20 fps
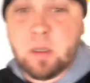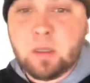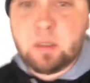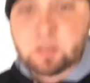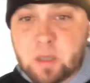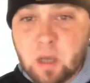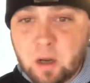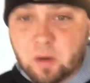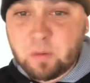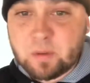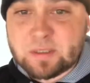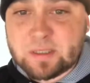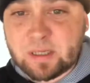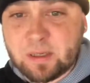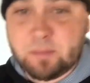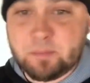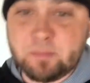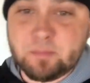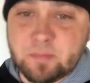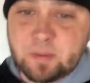Yo, what's
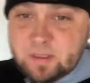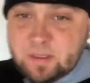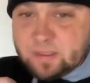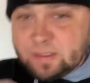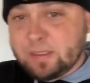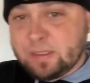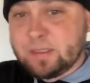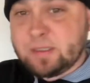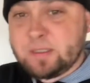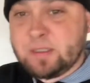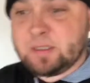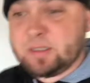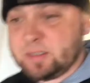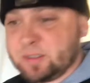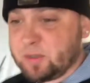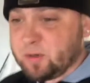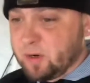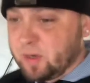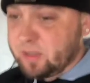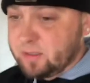up? It's
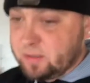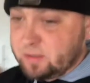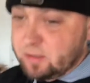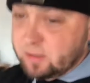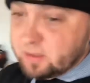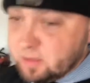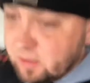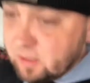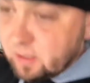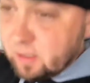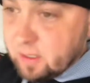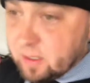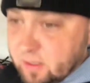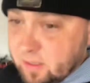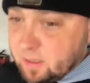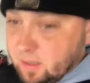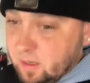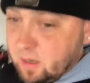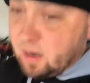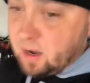Chris.
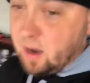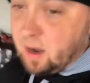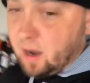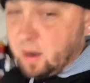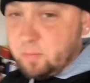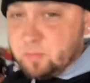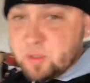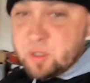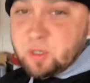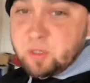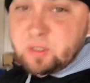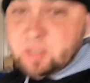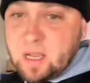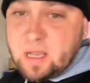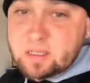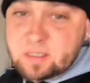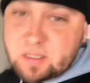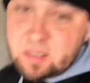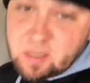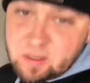I'm show you
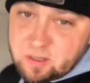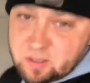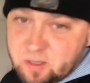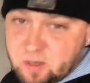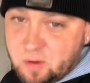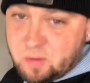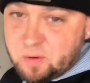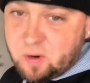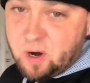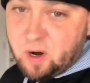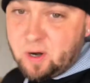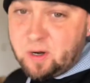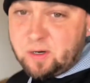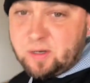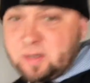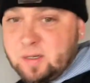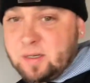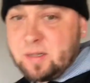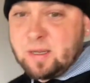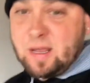guys the go-kart
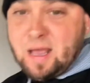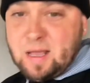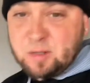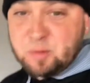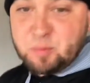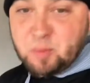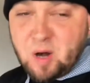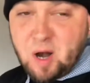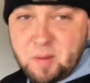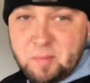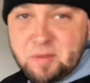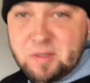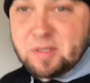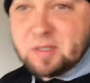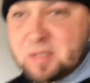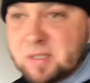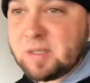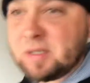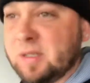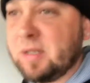as
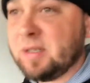promised.